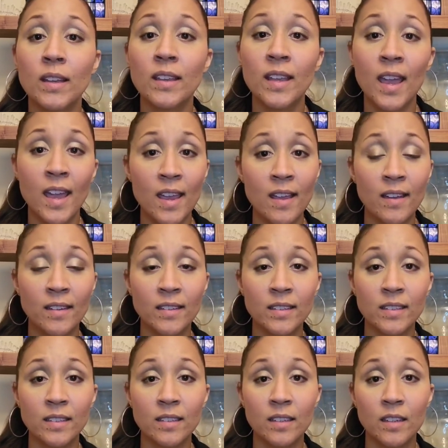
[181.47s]

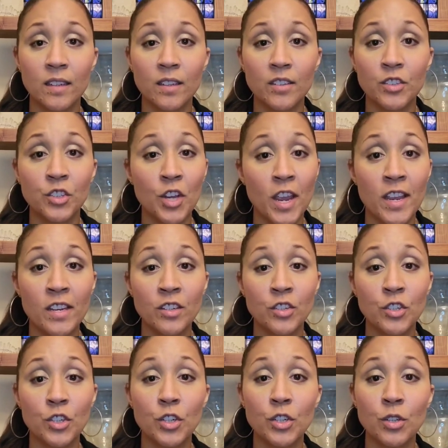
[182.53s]
can't
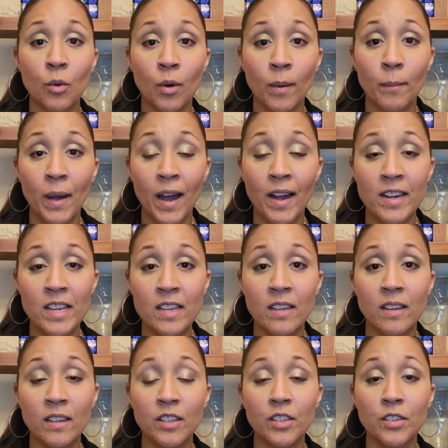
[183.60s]
change your
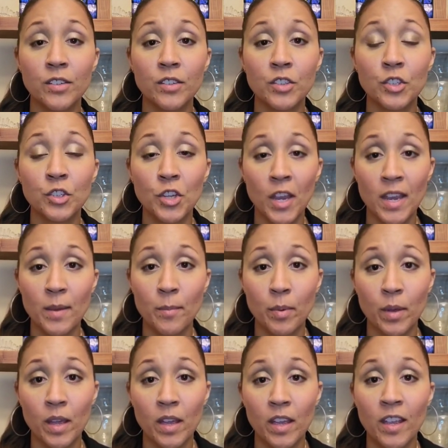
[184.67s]
body shape.
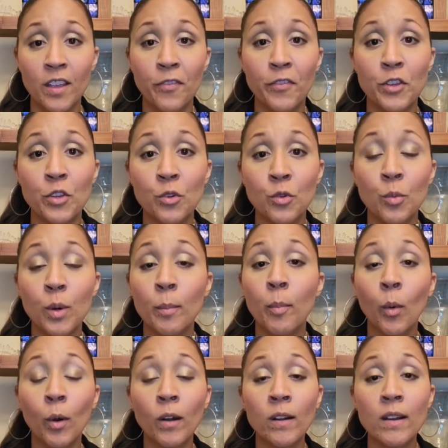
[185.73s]
If you were
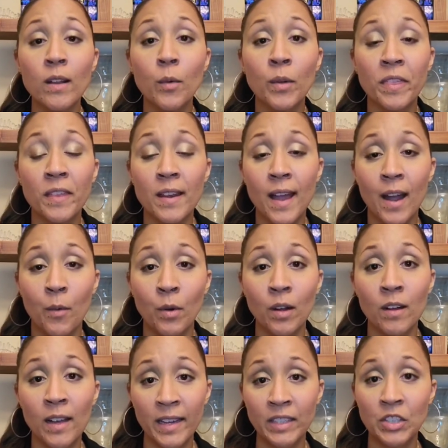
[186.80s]
born with an
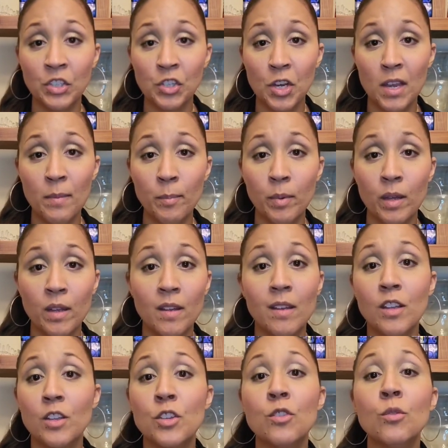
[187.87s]
hourglass shape,
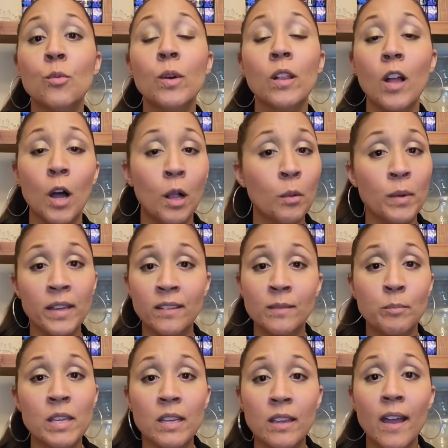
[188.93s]
you will always
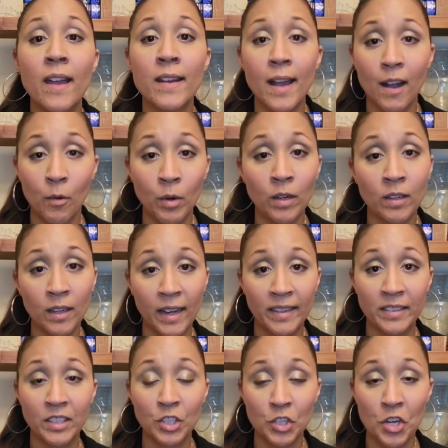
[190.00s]
be an
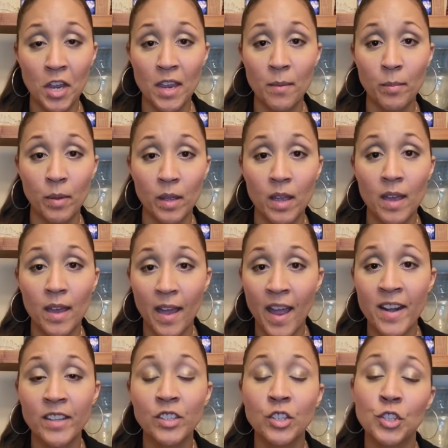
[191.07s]
hourglass shape.
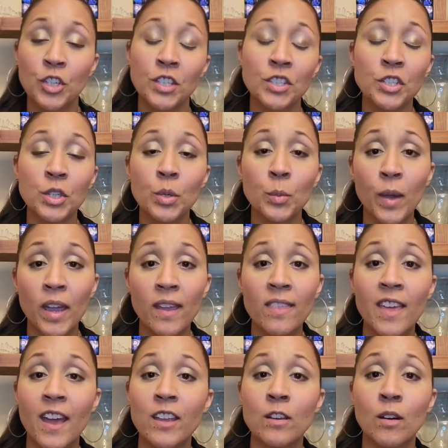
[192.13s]
And it's just the way
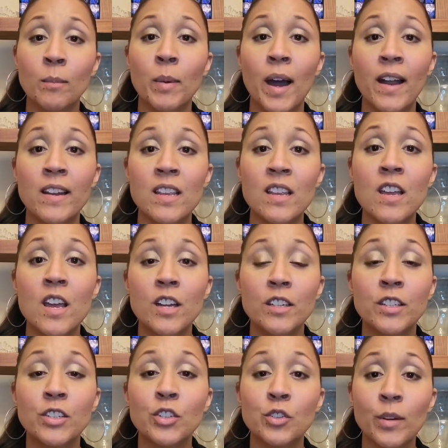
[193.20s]
that your body
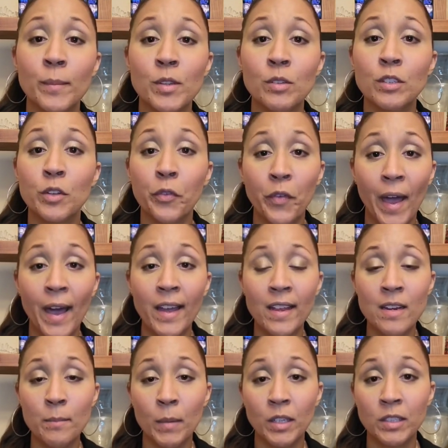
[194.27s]
distributes fat
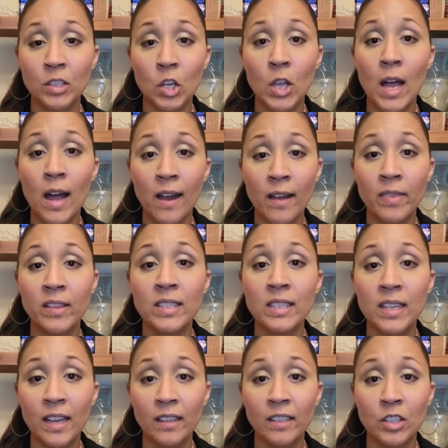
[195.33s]
and muscle on the
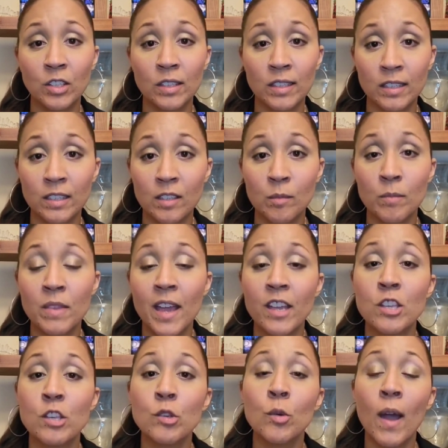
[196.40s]
skeletal system
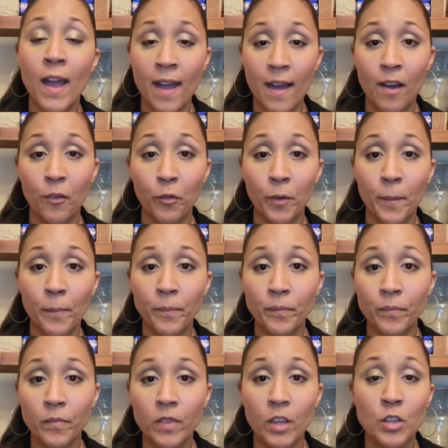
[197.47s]
that you have.
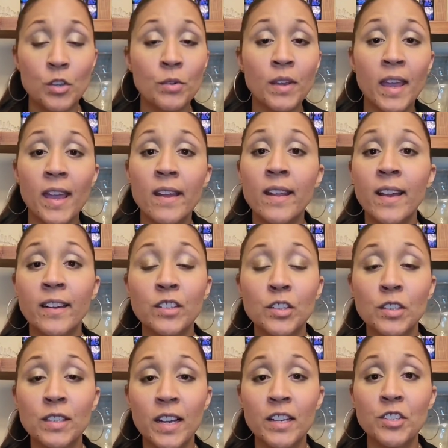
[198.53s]
You can't
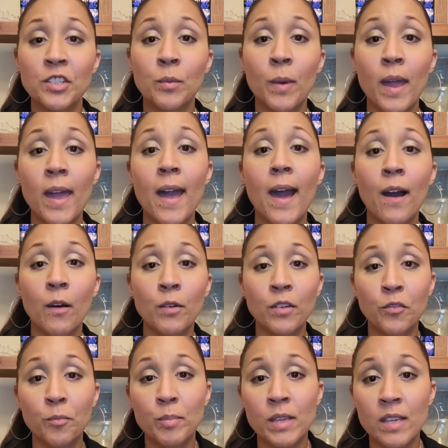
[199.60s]
exercise your way out
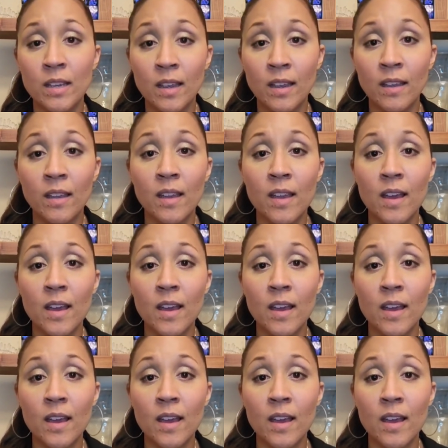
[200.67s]
of being